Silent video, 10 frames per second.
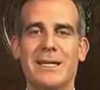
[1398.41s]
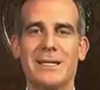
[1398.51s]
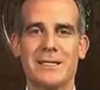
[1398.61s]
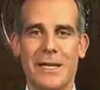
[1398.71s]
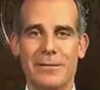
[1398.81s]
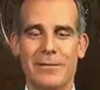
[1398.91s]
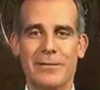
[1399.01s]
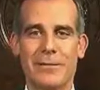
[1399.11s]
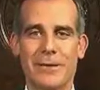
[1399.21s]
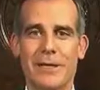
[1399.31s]

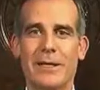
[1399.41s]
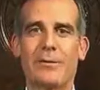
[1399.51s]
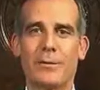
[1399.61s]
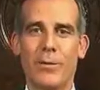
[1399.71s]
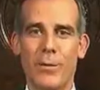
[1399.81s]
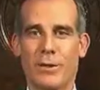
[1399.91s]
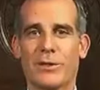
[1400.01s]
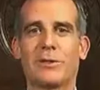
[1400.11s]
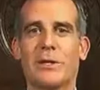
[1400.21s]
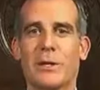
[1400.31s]
safely, of course,